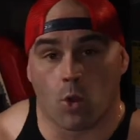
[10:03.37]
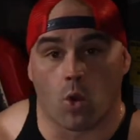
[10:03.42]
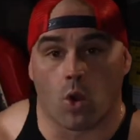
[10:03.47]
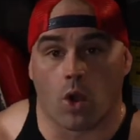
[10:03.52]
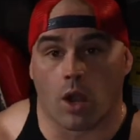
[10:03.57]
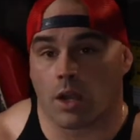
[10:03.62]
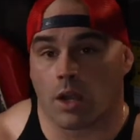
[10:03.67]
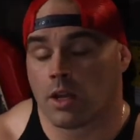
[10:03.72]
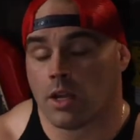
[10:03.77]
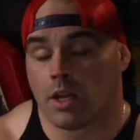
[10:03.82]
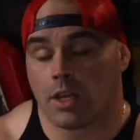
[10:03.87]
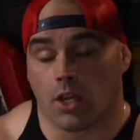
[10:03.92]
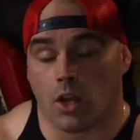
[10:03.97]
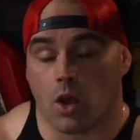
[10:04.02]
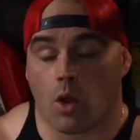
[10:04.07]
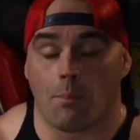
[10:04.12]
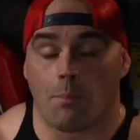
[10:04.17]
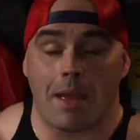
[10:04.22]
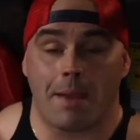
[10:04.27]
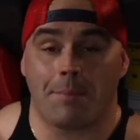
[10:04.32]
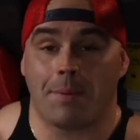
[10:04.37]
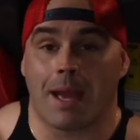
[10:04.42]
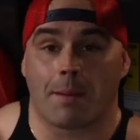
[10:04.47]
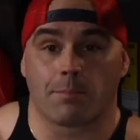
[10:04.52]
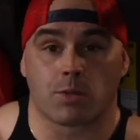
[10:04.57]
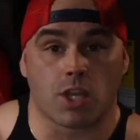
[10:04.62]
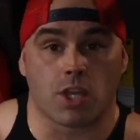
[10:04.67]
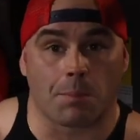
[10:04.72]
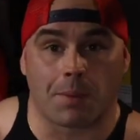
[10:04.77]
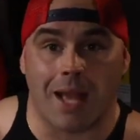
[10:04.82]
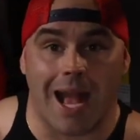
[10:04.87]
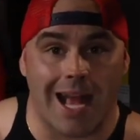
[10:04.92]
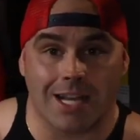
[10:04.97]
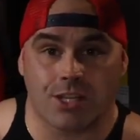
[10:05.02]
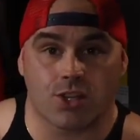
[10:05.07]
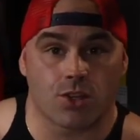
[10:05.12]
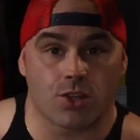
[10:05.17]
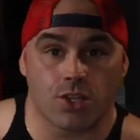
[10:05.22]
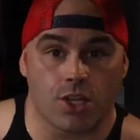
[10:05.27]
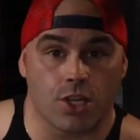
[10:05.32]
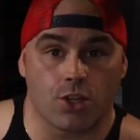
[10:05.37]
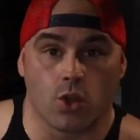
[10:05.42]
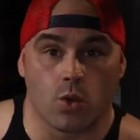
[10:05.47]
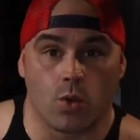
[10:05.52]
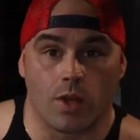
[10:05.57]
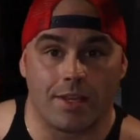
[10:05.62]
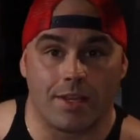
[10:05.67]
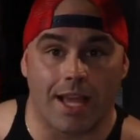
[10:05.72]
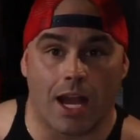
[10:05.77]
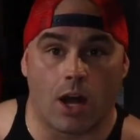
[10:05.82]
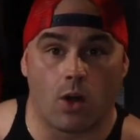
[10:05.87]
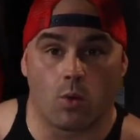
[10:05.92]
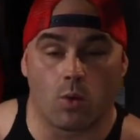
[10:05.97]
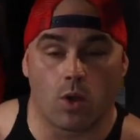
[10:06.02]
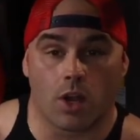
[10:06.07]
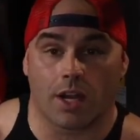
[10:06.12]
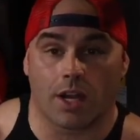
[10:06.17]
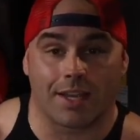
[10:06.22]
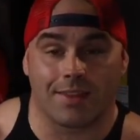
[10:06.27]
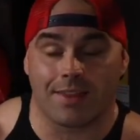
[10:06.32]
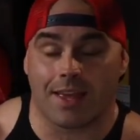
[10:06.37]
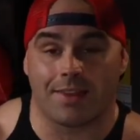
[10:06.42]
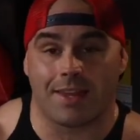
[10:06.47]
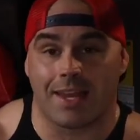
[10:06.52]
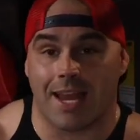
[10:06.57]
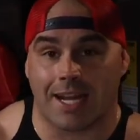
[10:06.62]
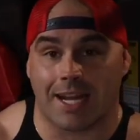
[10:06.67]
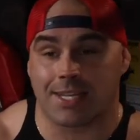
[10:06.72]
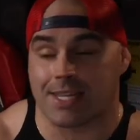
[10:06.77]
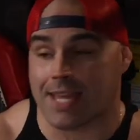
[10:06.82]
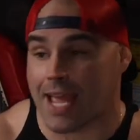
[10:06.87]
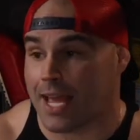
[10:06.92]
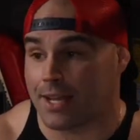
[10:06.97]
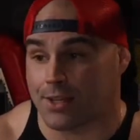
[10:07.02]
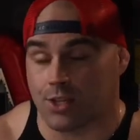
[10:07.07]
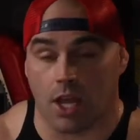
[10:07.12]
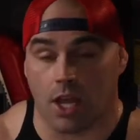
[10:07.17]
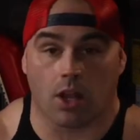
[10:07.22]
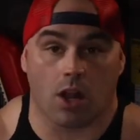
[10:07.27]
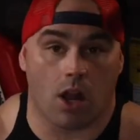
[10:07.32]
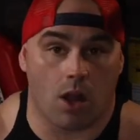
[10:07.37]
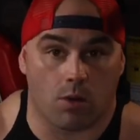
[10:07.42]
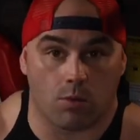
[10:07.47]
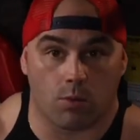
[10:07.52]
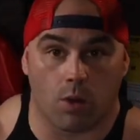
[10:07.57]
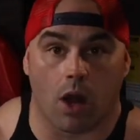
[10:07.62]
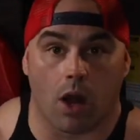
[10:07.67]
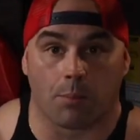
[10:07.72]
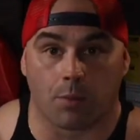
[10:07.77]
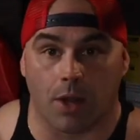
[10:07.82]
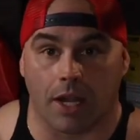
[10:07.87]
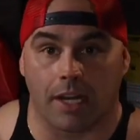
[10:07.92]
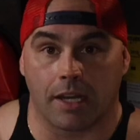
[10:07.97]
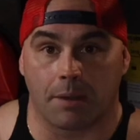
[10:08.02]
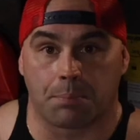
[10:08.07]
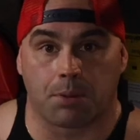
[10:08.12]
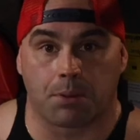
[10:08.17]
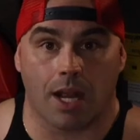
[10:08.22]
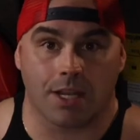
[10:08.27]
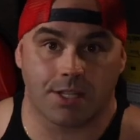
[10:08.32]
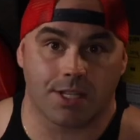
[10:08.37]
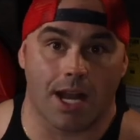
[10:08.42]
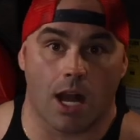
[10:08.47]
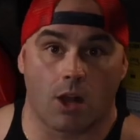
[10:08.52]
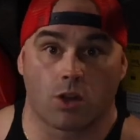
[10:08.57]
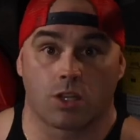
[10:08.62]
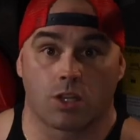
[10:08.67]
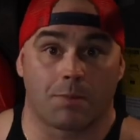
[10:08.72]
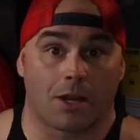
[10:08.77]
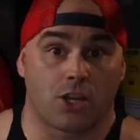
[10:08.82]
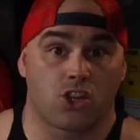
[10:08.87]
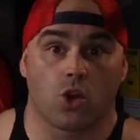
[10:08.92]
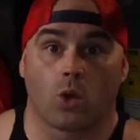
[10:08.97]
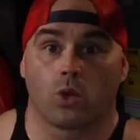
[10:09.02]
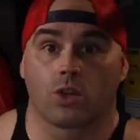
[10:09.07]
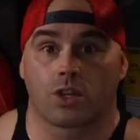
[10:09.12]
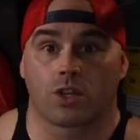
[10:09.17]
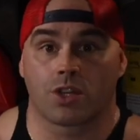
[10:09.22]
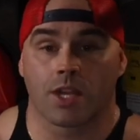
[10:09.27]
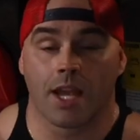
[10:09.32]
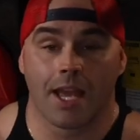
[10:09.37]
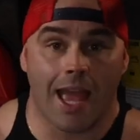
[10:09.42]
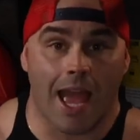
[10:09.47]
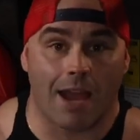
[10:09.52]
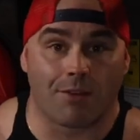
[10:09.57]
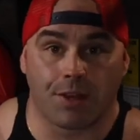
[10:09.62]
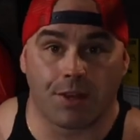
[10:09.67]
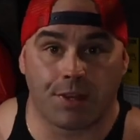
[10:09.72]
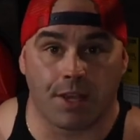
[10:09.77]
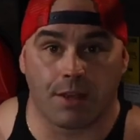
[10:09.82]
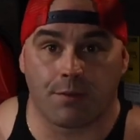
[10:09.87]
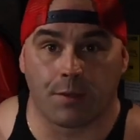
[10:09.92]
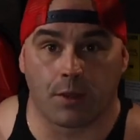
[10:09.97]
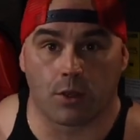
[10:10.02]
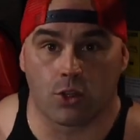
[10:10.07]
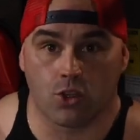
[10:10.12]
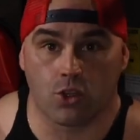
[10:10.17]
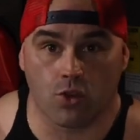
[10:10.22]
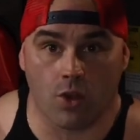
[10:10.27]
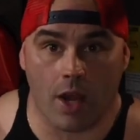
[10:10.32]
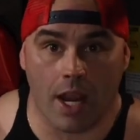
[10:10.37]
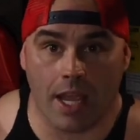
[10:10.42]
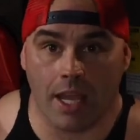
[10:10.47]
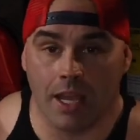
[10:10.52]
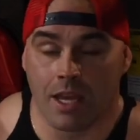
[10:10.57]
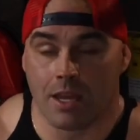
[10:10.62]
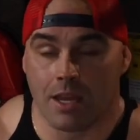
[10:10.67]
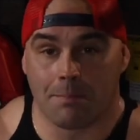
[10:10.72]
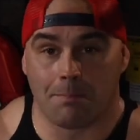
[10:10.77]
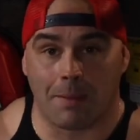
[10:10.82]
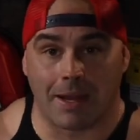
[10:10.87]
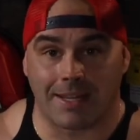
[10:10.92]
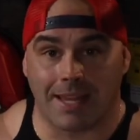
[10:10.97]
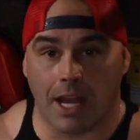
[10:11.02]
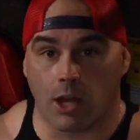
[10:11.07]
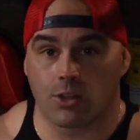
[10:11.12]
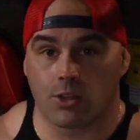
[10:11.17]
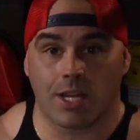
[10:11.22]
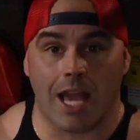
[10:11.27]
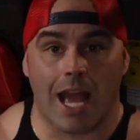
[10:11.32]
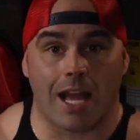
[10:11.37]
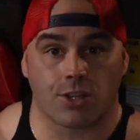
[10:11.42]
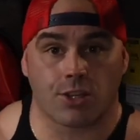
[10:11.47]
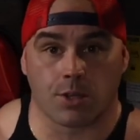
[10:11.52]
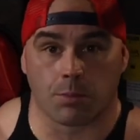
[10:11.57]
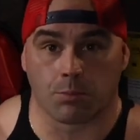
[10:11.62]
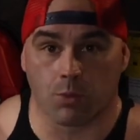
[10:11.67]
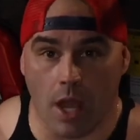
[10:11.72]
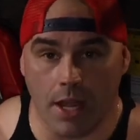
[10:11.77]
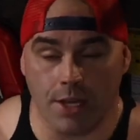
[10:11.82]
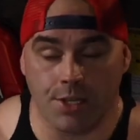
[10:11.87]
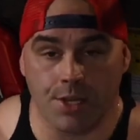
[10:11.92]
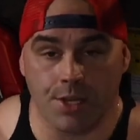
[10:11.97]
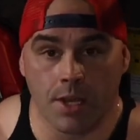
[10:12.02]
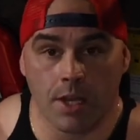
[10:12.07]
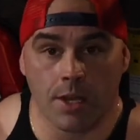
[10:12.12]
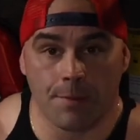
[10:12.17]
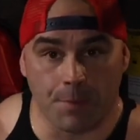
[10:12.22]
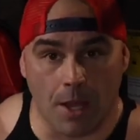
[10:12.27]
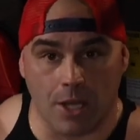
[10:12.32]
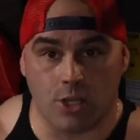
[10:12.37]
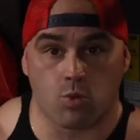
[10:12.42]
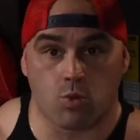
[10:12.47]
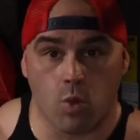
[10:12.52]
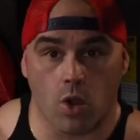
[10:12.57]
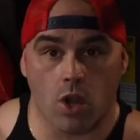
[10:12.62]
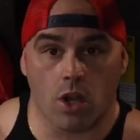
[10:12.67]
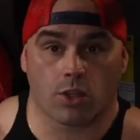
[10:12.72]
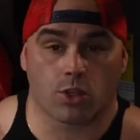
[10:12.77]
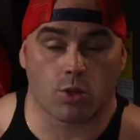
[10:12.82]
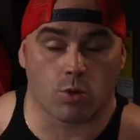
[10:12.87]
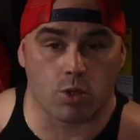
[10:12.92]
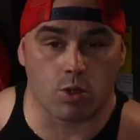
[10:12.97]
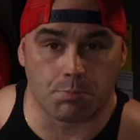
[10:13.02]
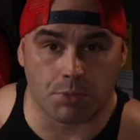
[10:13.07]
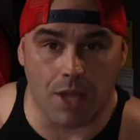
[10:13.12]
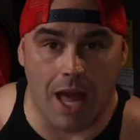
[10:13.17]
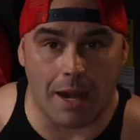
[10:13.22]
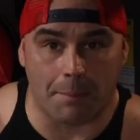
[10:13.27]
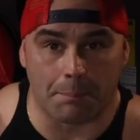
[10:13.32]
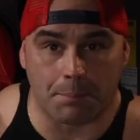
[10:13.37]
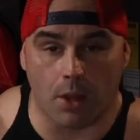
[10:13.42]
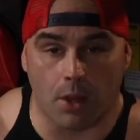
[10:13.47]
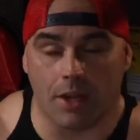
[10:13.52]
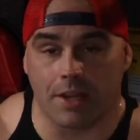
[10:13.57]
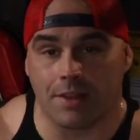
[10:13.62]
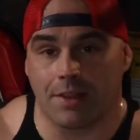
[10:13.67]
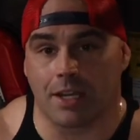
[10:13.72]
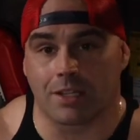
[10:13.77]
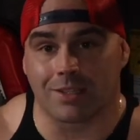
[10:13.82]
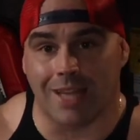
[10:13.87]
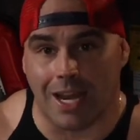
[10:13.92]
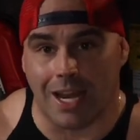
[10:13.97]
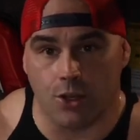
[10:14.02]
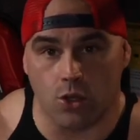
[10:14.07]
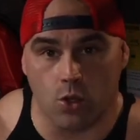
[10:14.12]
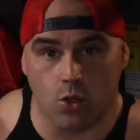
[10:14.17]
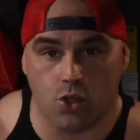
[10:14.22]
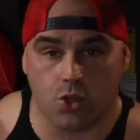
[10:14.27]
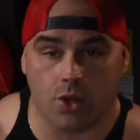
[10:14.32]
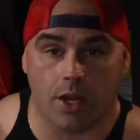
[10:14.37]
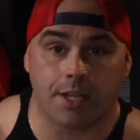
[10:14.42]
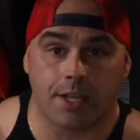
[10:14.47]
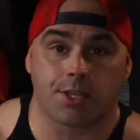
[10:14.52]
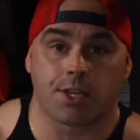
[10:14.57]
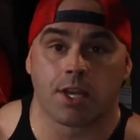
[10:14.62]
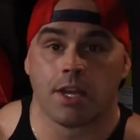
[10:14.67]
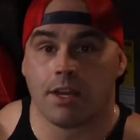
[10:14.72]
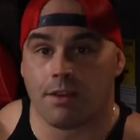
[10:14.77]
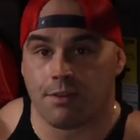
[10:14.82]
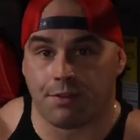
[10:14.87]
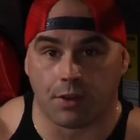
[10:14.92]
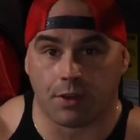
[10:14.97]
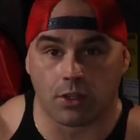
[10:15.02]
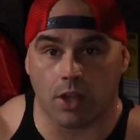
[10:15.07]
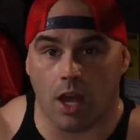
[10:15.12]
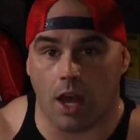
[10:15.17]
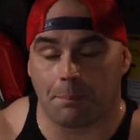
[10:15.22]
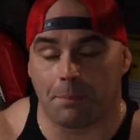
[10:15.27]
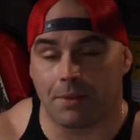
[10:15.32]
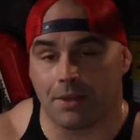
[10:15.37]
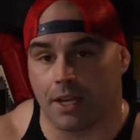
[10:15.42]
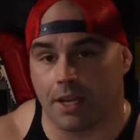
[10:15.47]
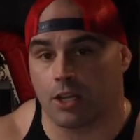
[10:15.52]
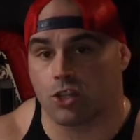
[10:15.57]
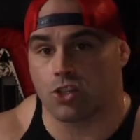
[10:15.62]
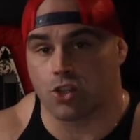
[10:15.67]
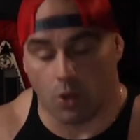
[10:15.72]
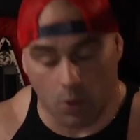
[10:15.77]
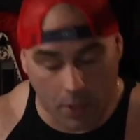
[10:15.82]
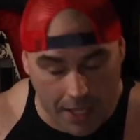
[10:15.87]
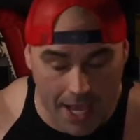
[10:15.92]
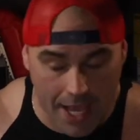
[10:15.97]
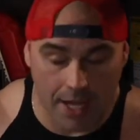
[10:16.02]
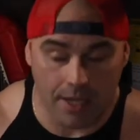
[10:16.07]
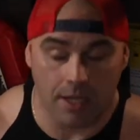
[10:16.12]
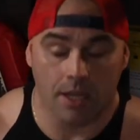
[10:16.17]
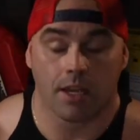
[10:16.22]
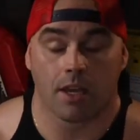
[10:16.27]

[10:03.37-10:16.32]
or you know, maybe I'm subconsciously doing delt work, and then the next day it's like, oh, well, I'm ready to press now because my shoulders, everything feels great. My delts got some nice nice work. There was a lot of blood in there, a lot of nutrients filled up in there. So again,